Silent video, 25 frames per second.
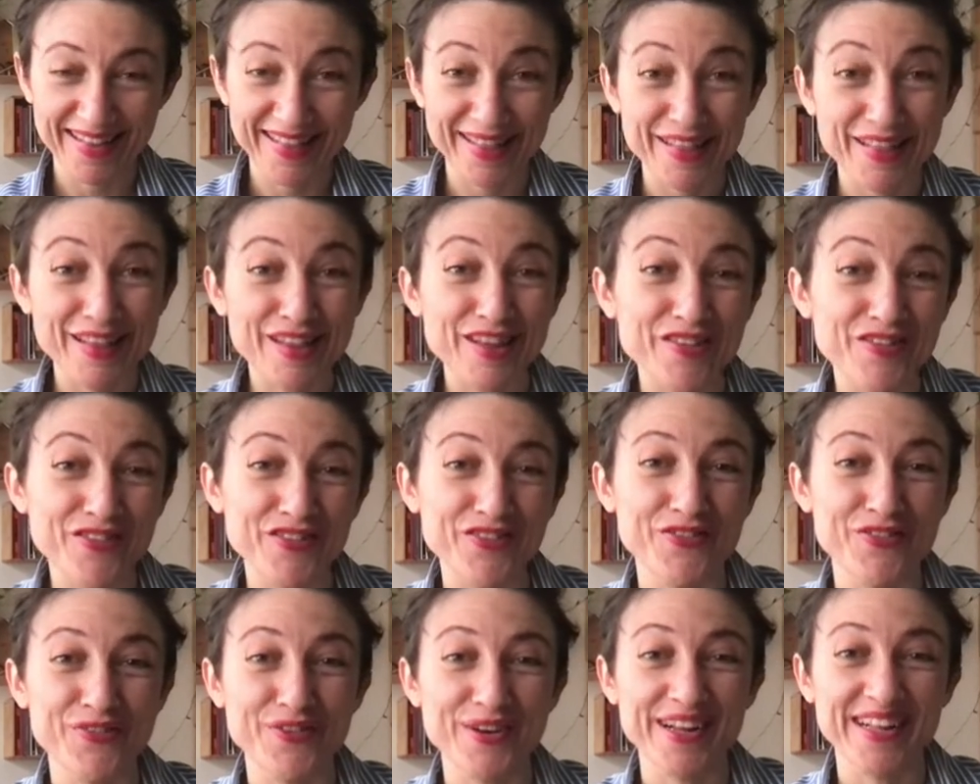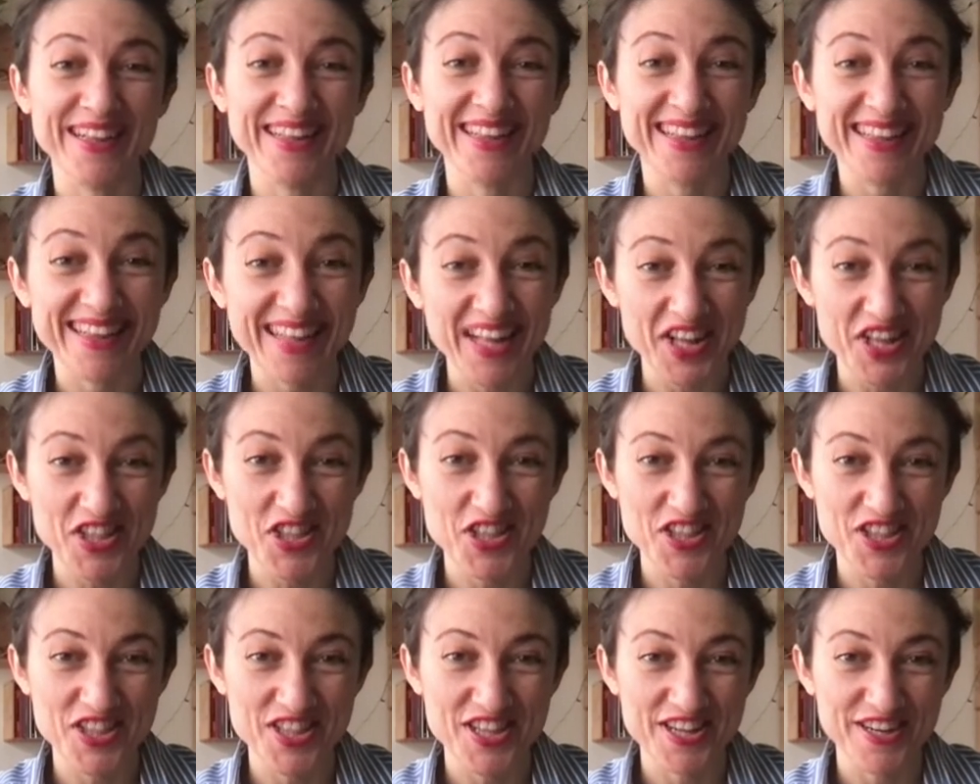different
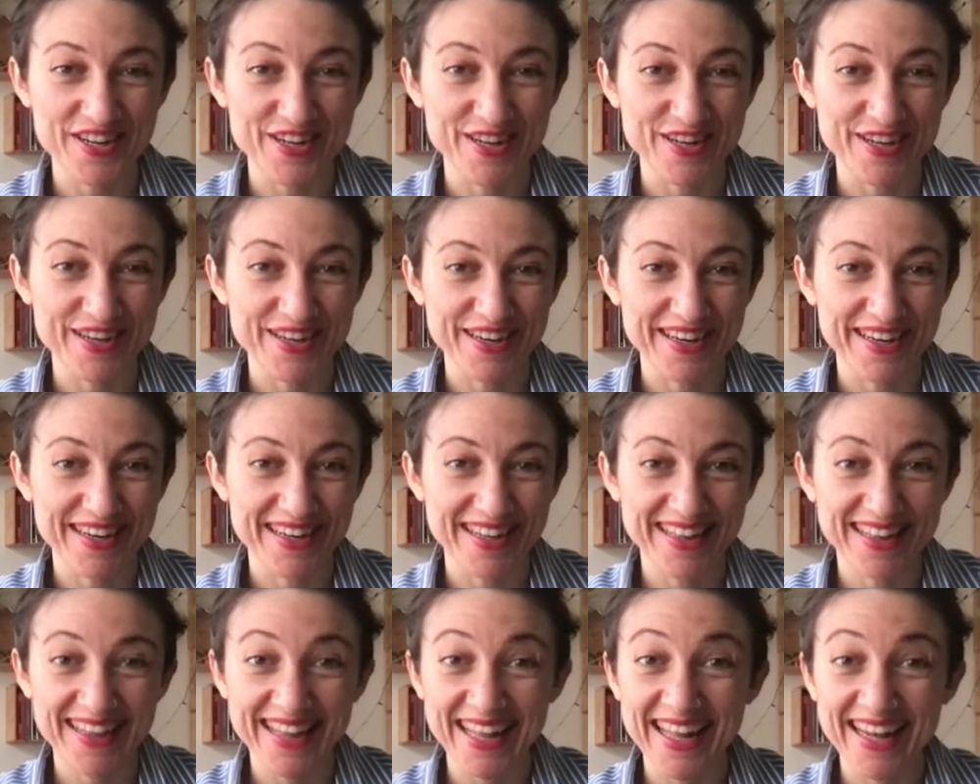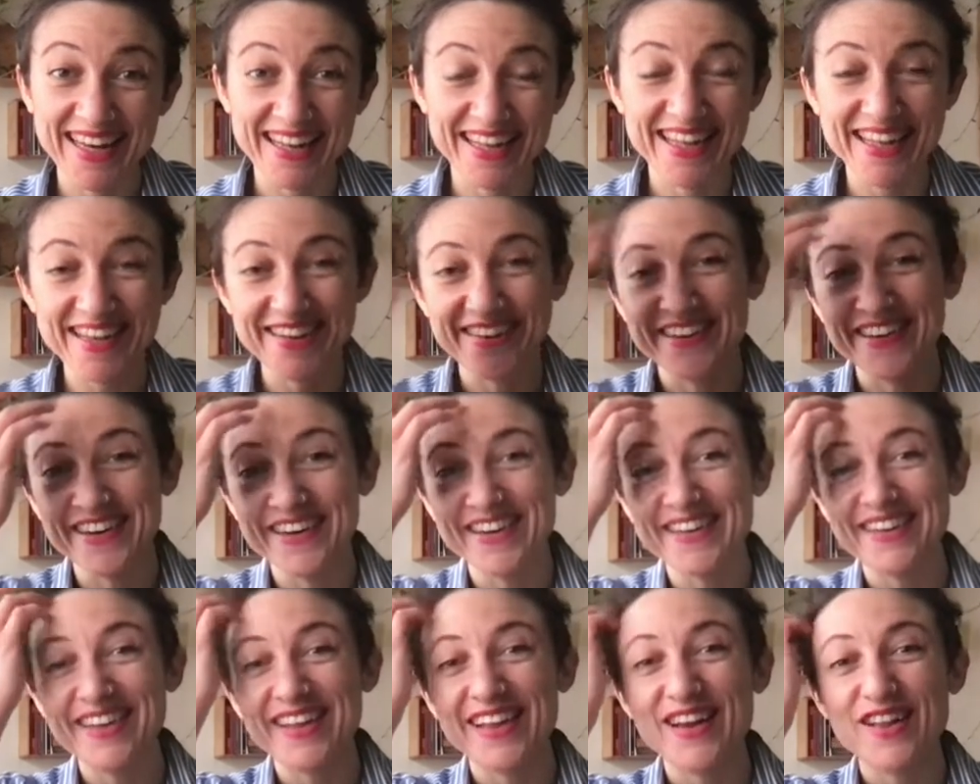texture than a
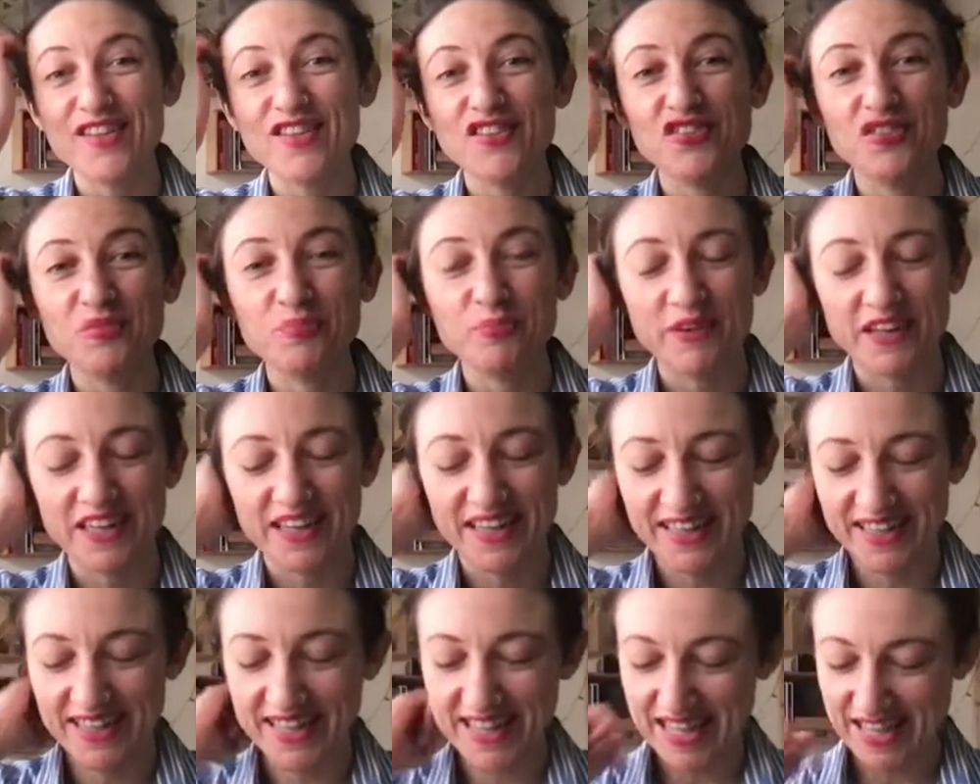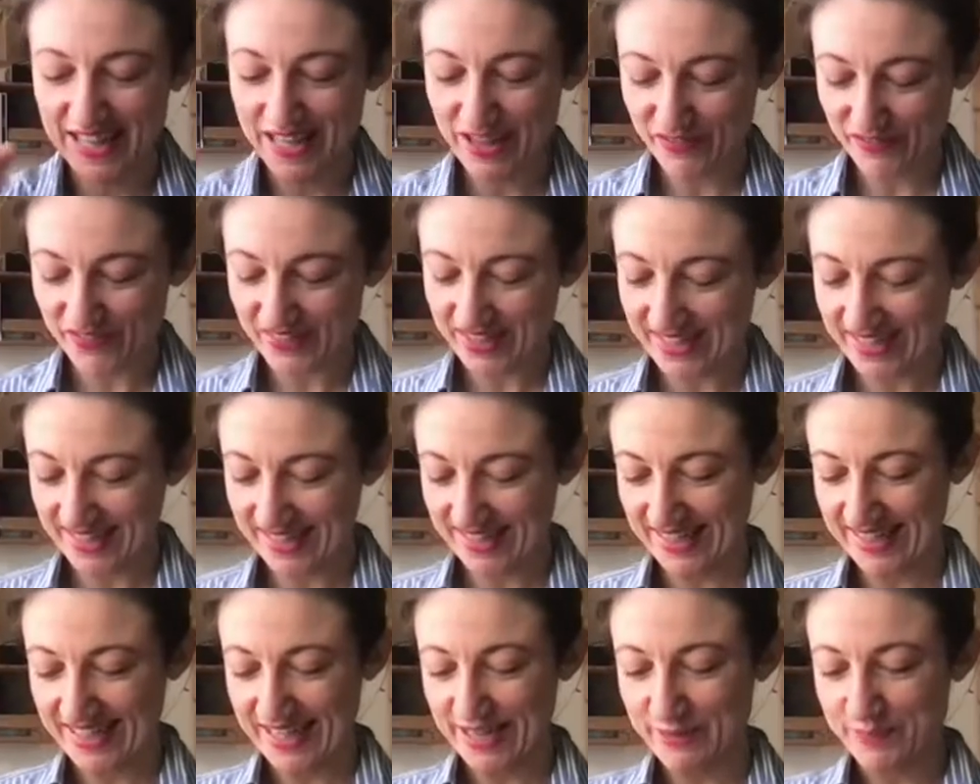yarn that is spun
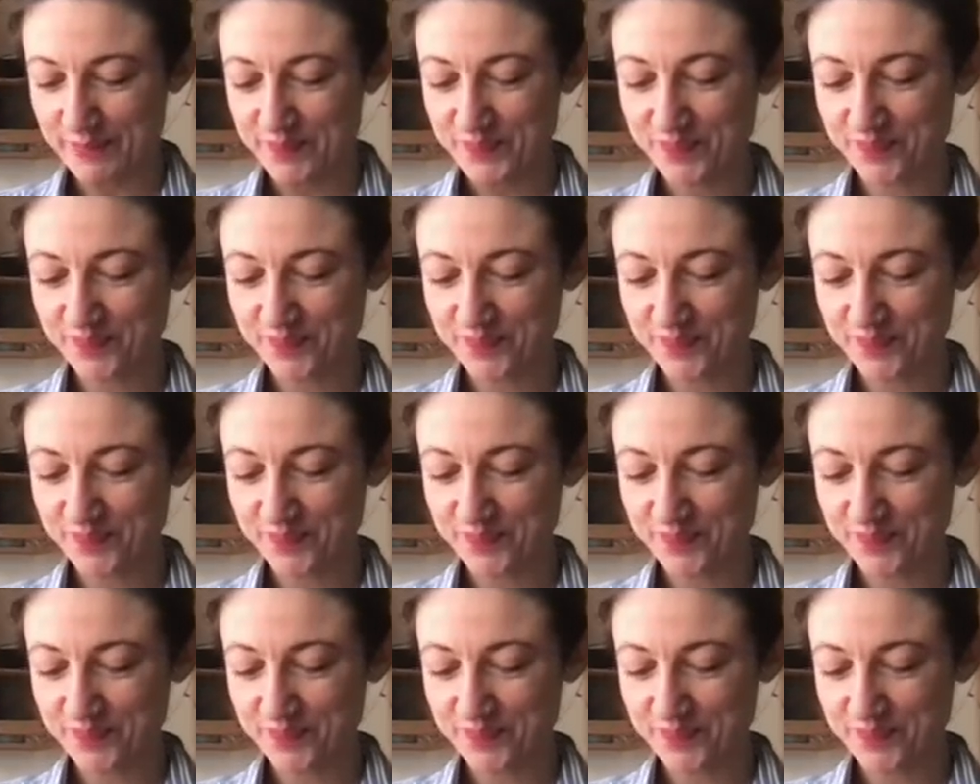evenly.